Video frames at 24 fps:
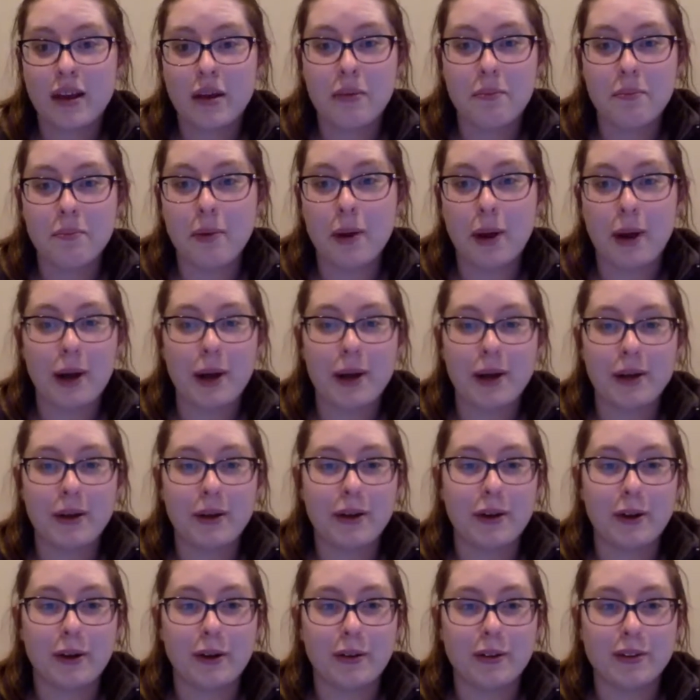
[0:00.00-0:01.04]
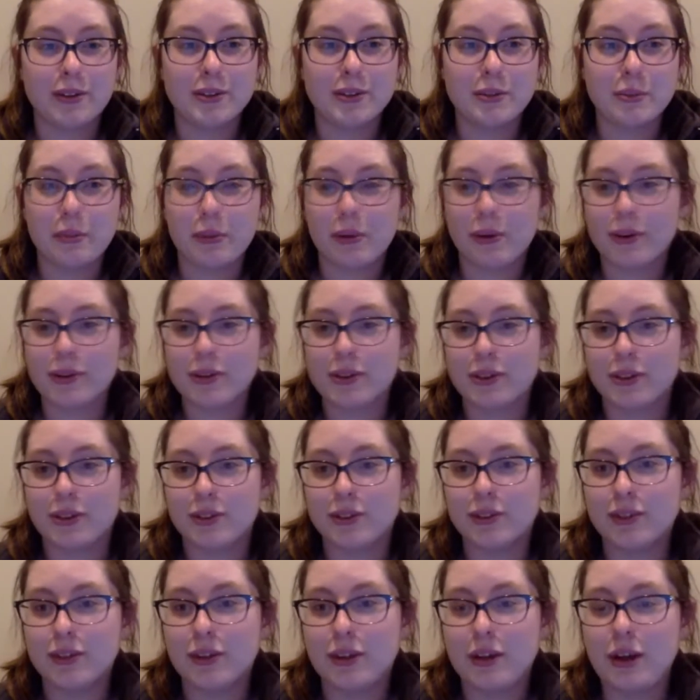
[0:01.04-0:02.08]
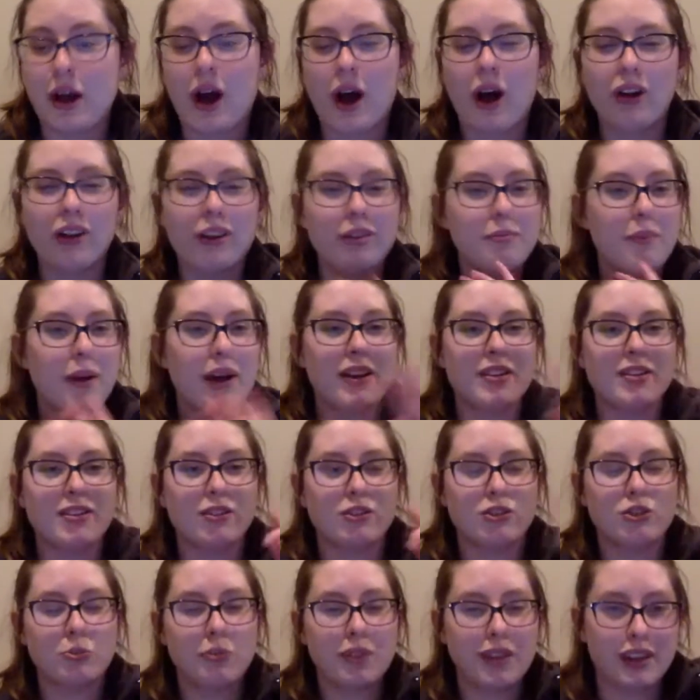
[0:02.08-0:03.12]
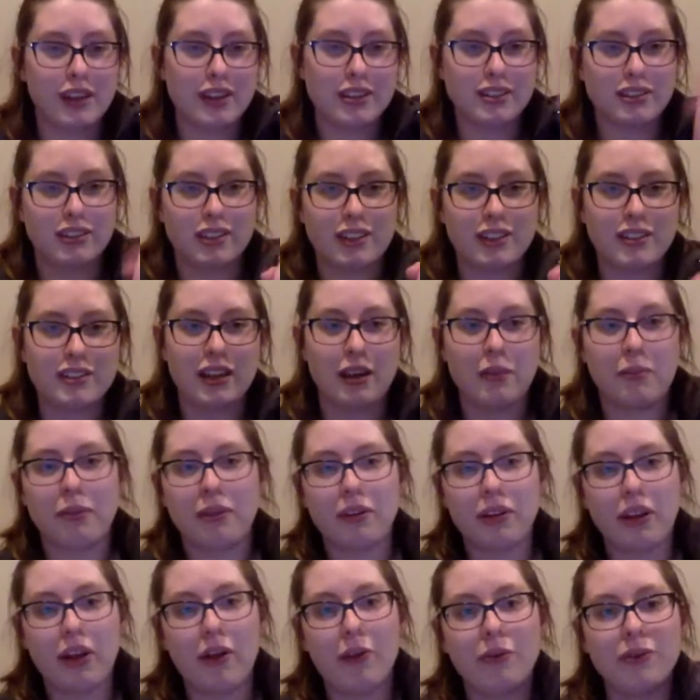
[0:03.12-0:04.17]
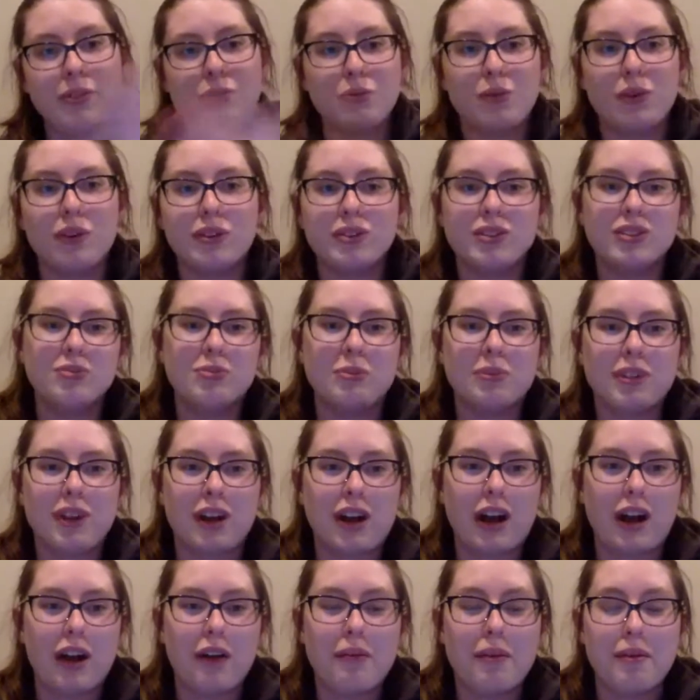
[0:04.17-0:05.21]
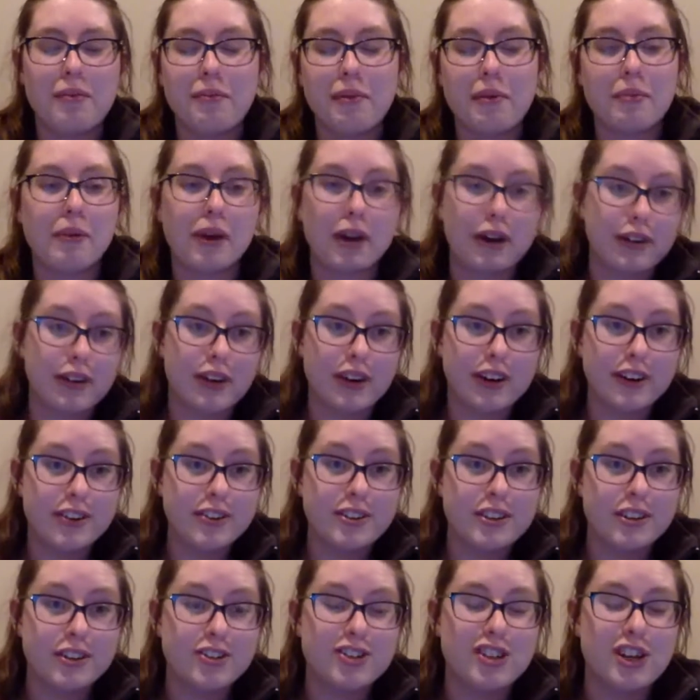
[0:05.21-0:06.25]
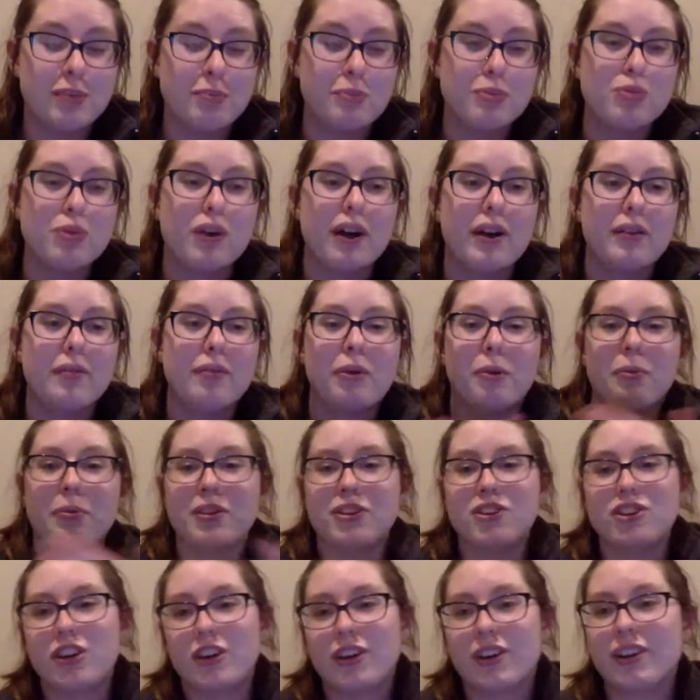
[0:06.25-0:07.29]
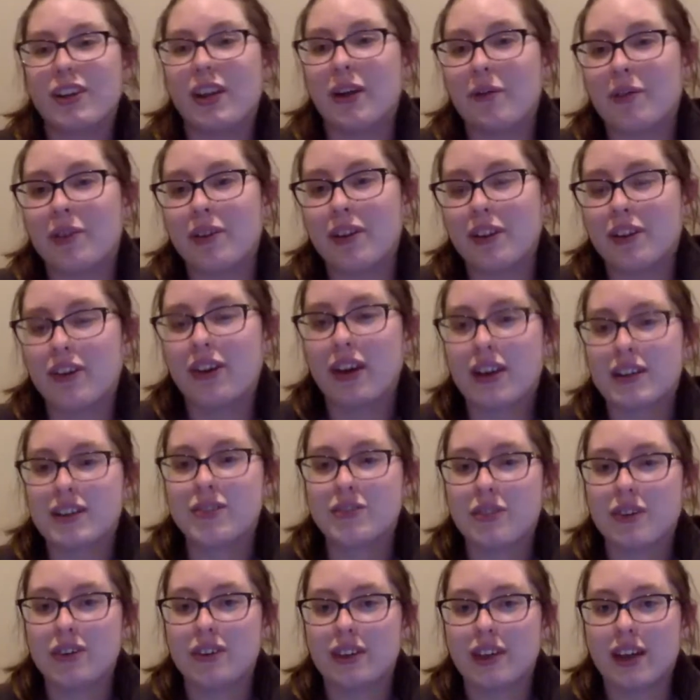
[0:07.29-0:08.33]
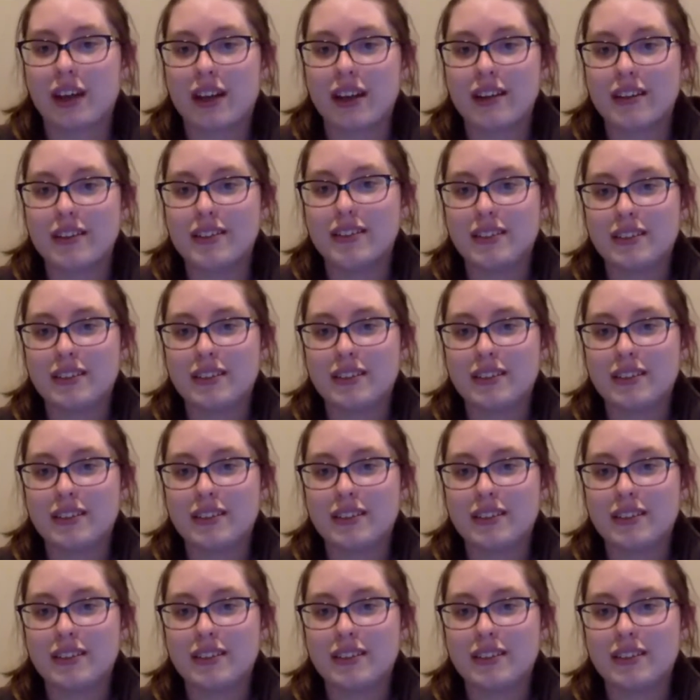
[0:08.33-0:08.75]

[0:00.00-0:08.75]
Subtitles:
Mine, you can always support too. All of my social media is linked down below, as well as if my moderator's here, James Ryan will be sharing that with you guys throughout the night.